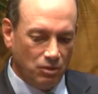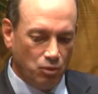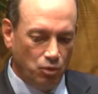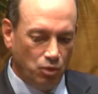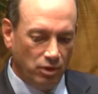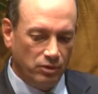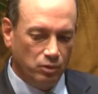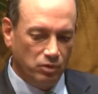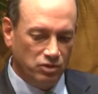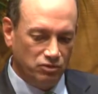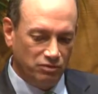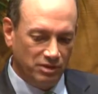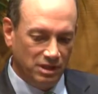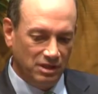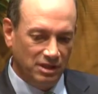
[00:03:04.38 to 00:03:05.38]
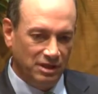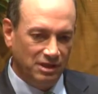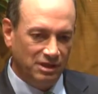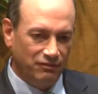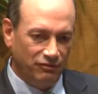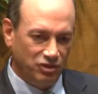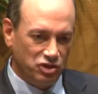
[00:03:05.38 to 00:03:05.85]
Wharton was really in
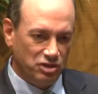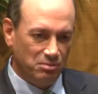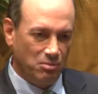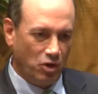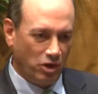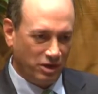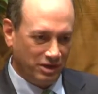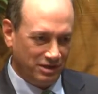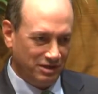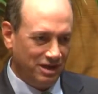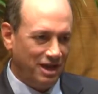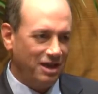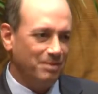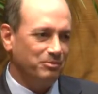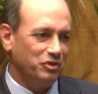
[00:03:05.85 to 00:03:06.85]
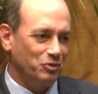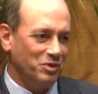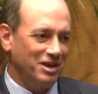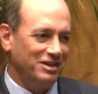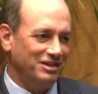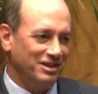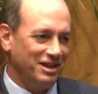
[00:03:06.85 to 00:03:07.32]
the efficient market camp, the
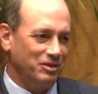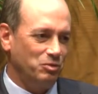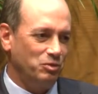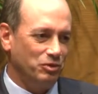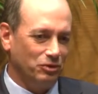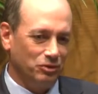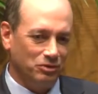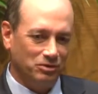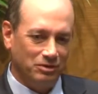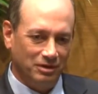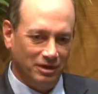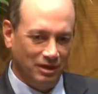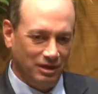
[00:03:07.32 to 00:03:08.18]
way they were